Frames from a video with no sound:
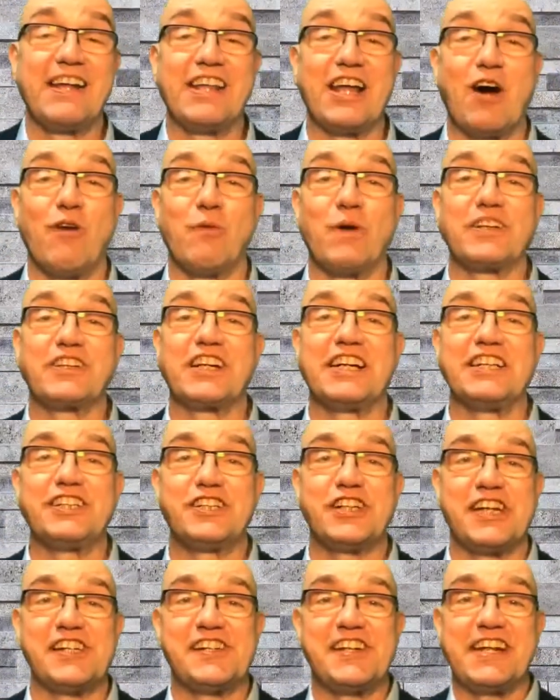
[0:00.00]
Now, what can
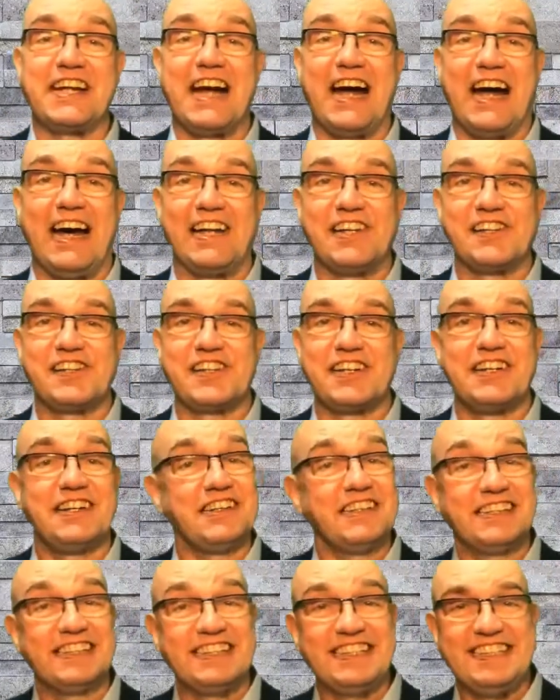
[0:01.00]
Jessica
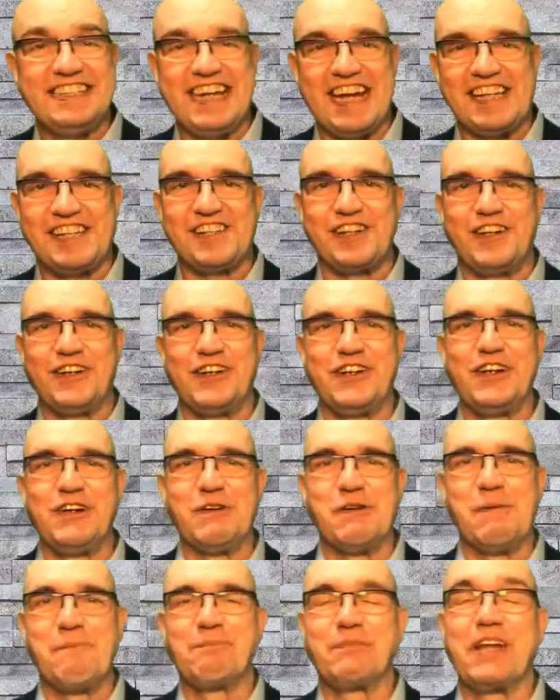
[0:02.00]
answer? Yes or
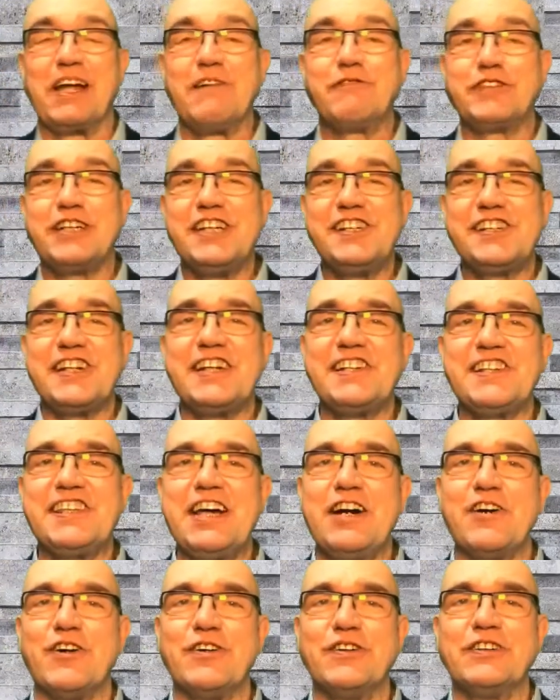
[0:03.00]
no? If she says
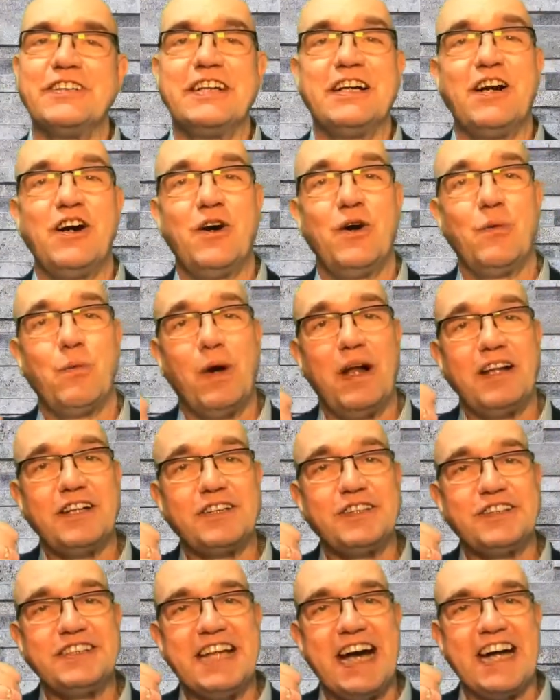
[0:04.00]
no, well,
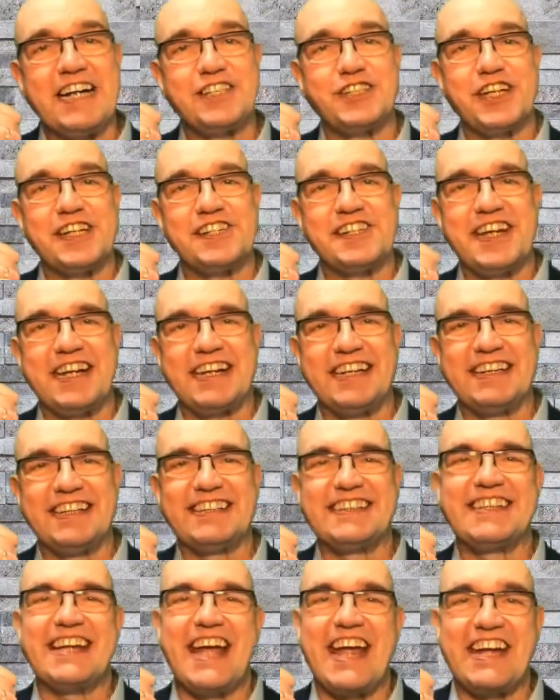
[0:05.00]
good night, Jessica.
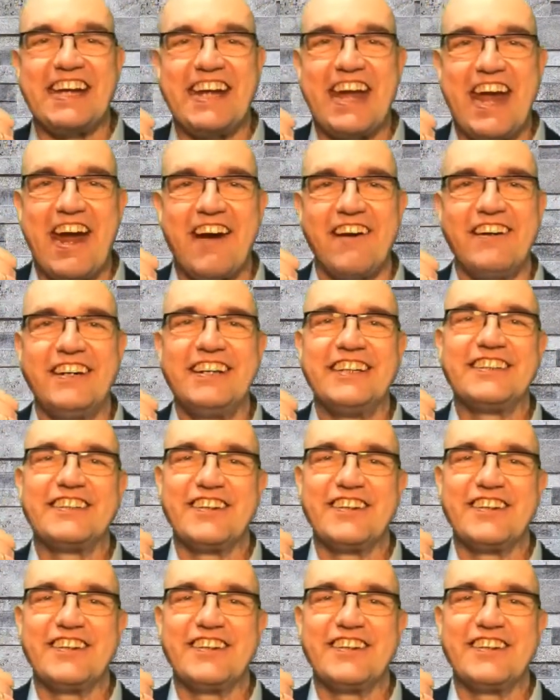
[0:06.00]
Take care.